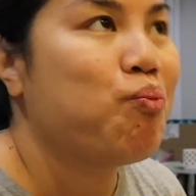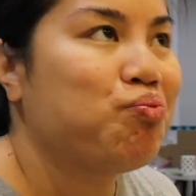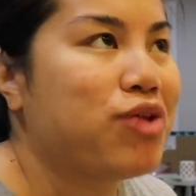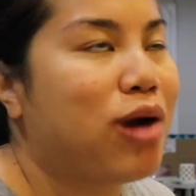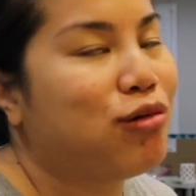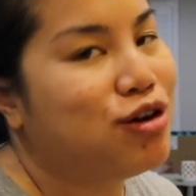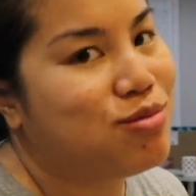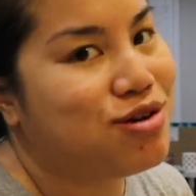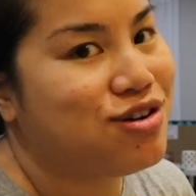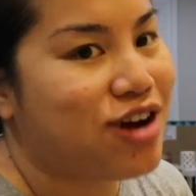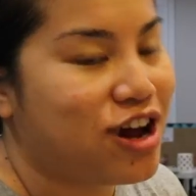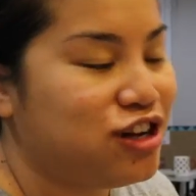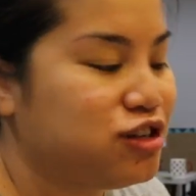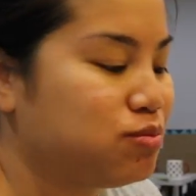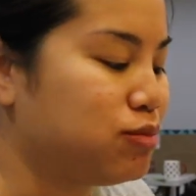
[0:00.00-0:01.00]
That would have been
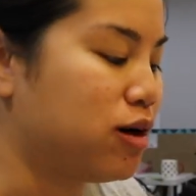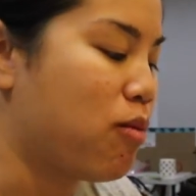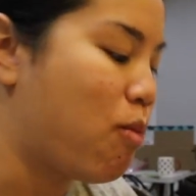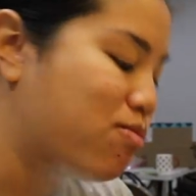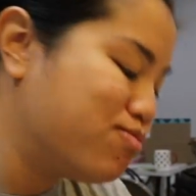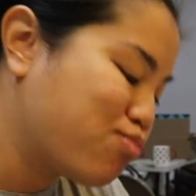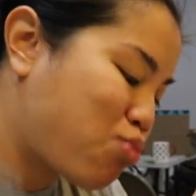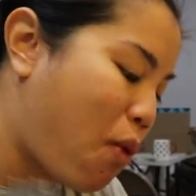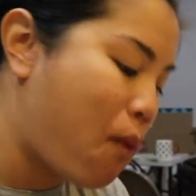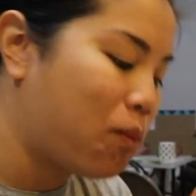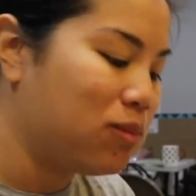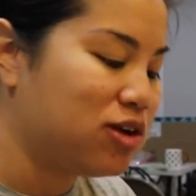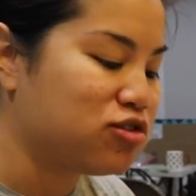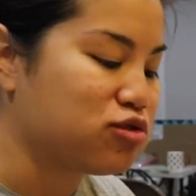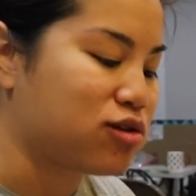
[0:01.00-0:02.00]
nice, but
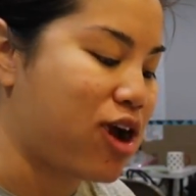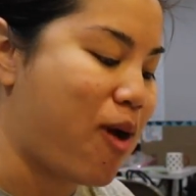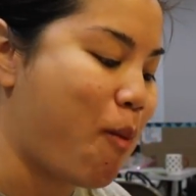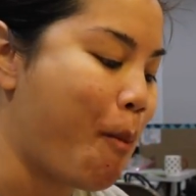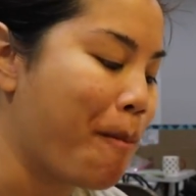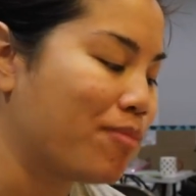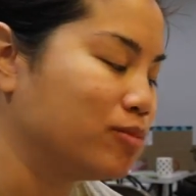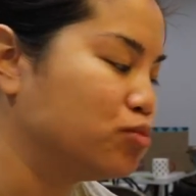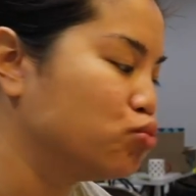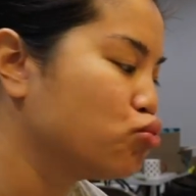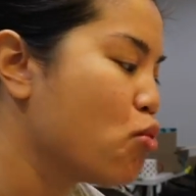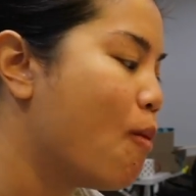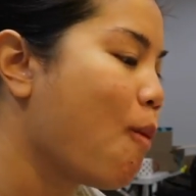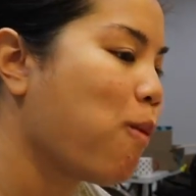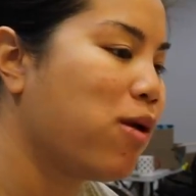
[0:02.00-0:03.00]
it's okay.
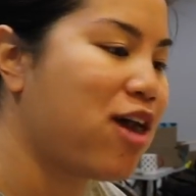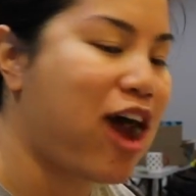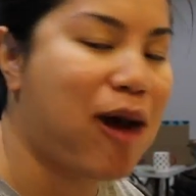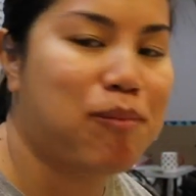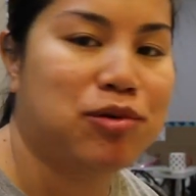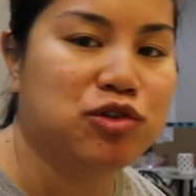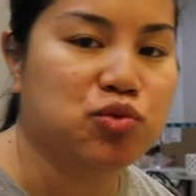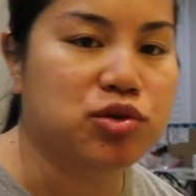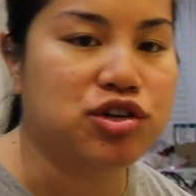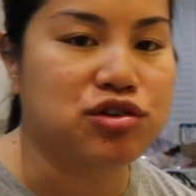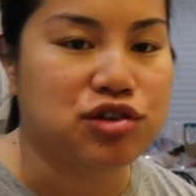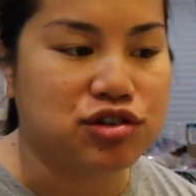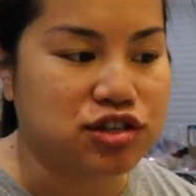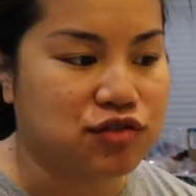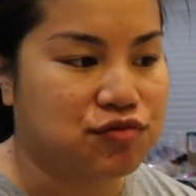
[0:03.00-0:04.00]
It happens when
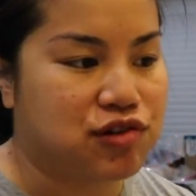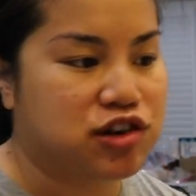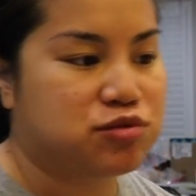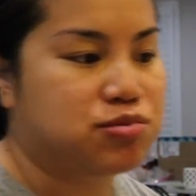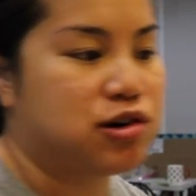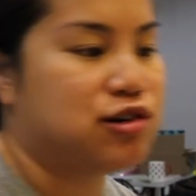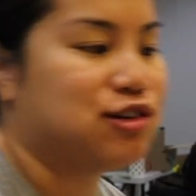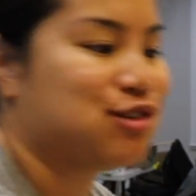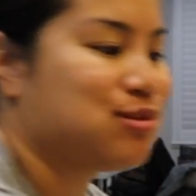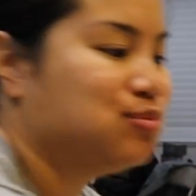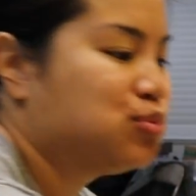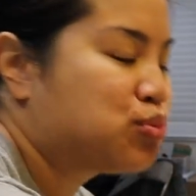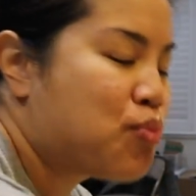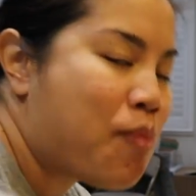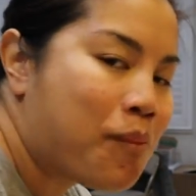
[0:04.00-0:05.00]
you're using fresh
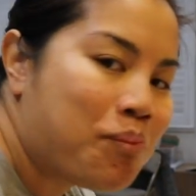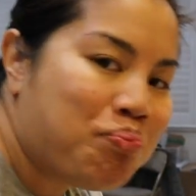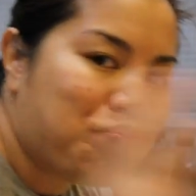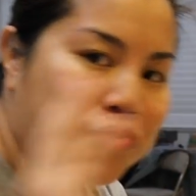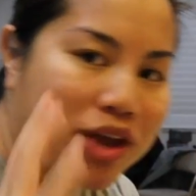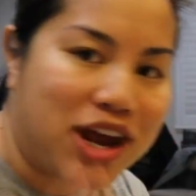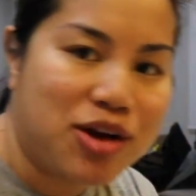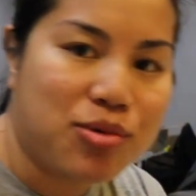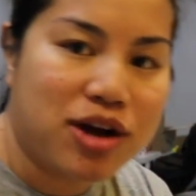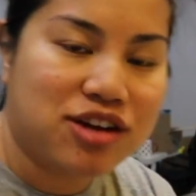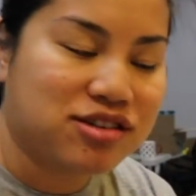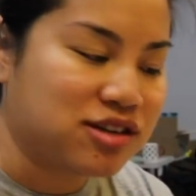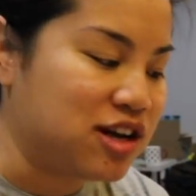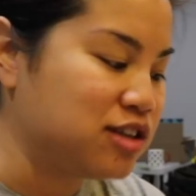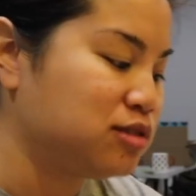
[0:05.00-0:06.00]
produce. Anyway,
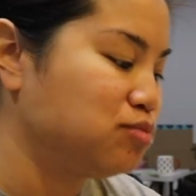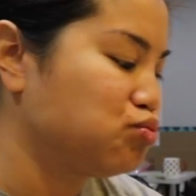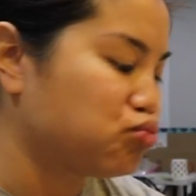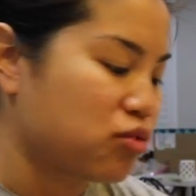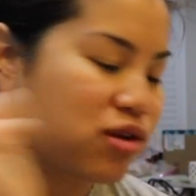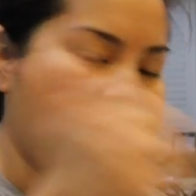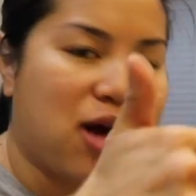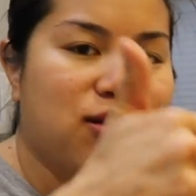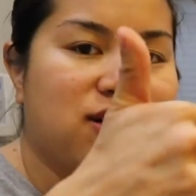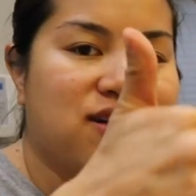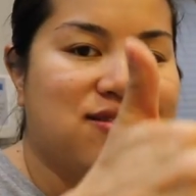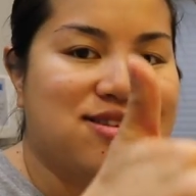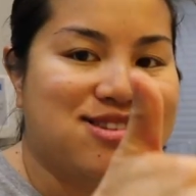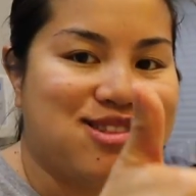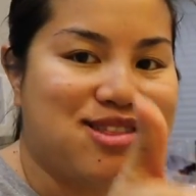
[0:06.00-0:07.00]
guys, I would
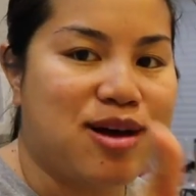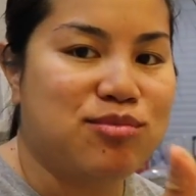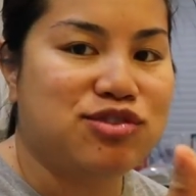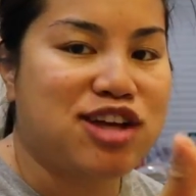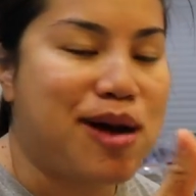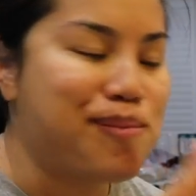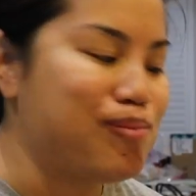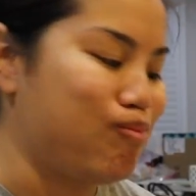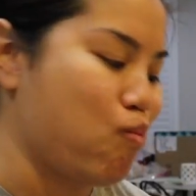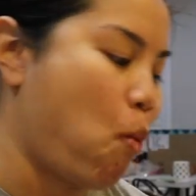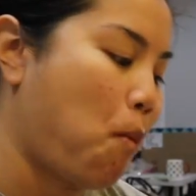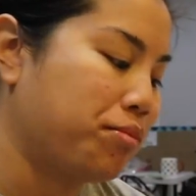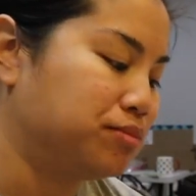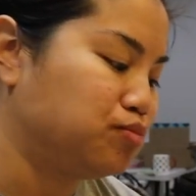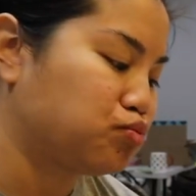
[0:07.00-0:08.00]
give this a thumbs up.
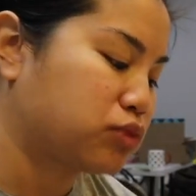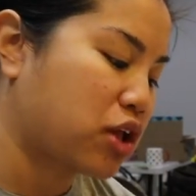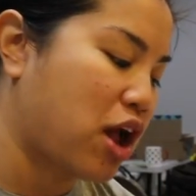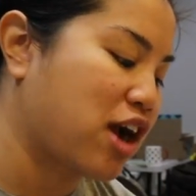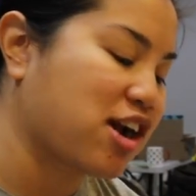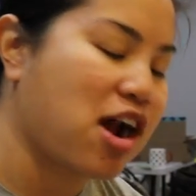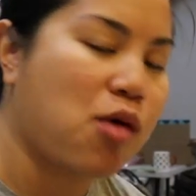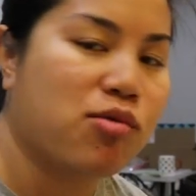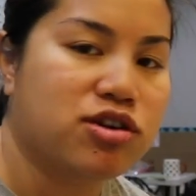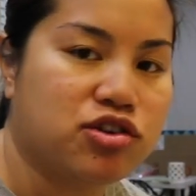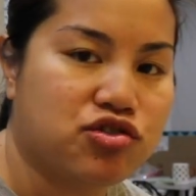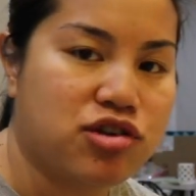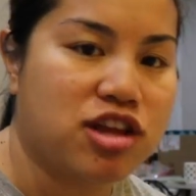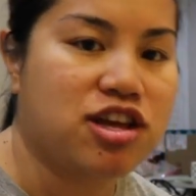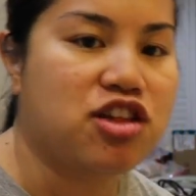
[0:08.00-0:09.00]
I can't wait
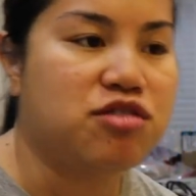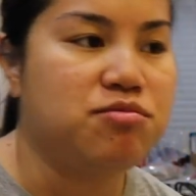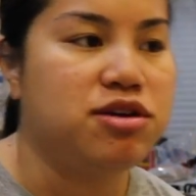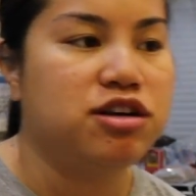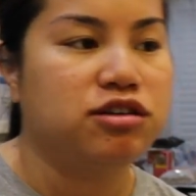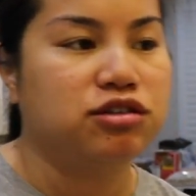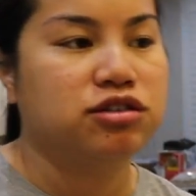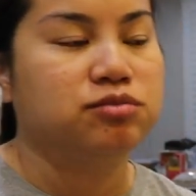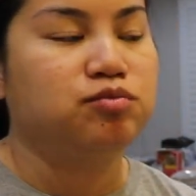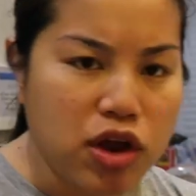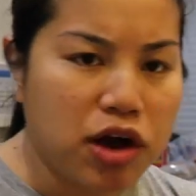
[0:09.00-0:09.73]
to try the other meals.